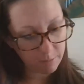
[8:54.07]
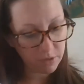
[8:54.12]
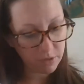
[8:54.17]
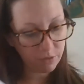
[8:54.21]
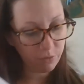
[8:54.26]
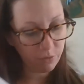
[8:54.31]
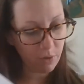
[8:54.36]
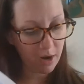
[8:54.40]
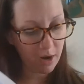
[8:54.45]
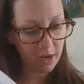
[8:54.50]
of
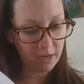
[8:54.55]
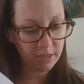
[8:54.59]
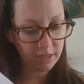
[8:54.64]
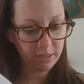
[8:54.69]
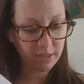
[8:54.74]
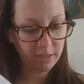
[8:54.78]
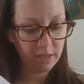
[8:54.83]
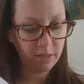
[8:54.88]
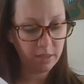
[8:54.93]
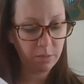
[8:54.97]
whiteness
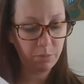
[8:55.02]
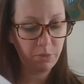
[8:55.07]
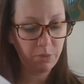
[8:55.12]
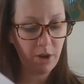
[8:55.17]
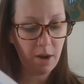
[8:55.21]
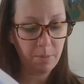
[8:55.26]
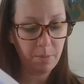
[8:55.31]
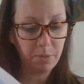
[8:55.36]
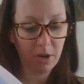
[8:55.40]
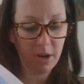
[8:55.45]
as a
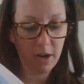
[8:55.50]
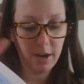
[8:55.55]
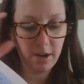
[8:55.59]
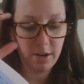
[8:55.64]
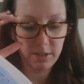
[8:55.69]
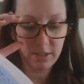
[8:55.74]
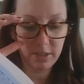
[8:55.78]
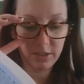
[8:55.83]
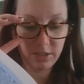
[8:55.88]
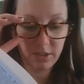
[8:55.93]
property
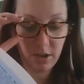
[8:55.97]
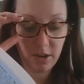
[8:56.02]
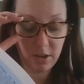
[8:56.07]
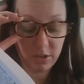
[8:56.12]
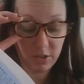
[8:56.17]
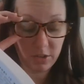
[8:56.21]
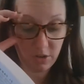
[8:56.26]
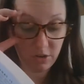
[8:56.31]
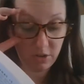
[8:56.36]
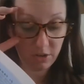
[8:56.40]

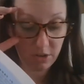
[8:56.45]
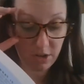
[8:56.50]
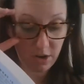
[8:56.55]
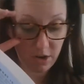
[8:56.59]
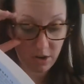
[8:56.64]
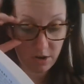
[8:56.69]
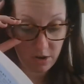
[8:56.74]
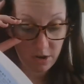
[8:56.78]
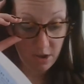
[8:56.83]
discussed earlier.